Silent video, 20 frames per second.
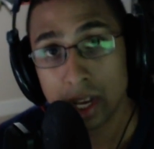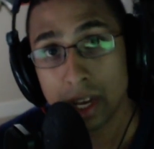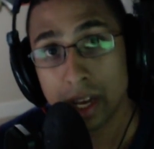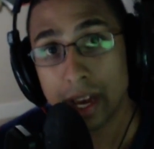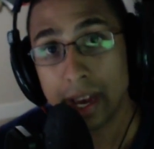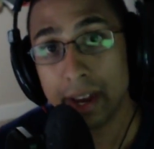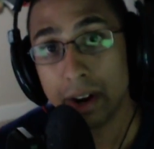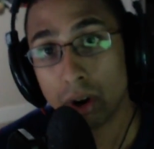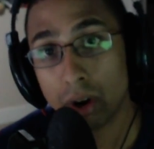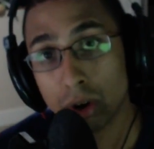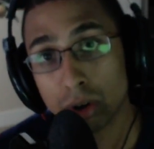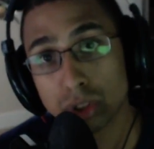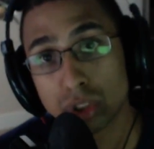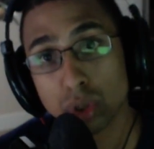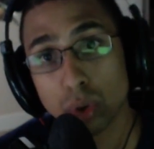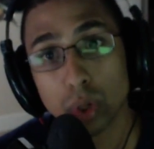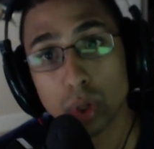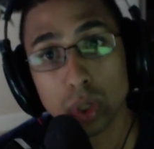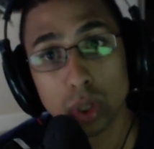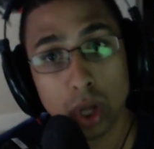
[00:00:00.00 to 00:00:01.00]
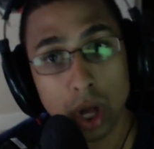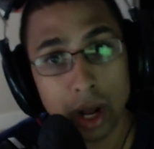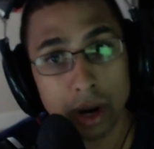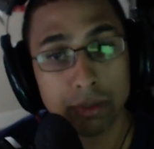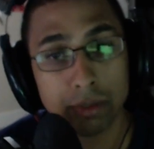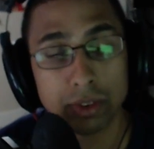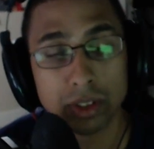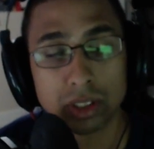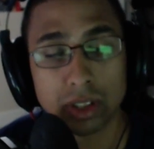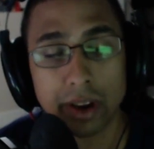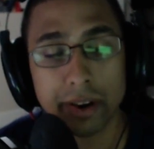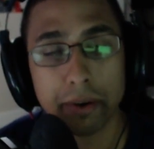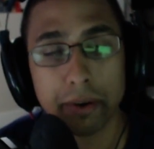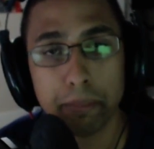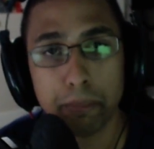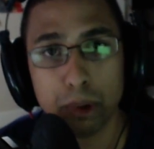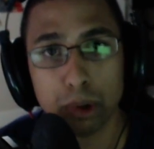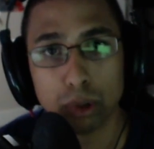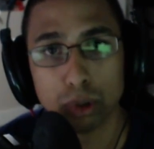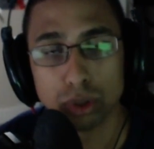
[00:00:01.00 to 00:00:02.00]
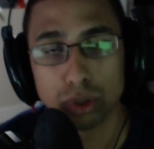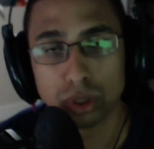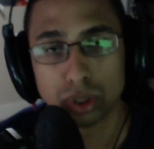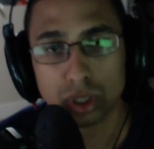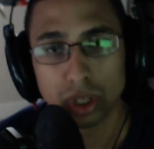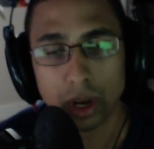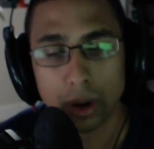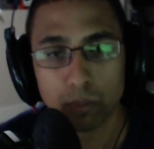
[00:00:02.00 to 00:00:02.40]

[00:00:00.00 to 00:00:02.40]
And also, a lot of the Terran builds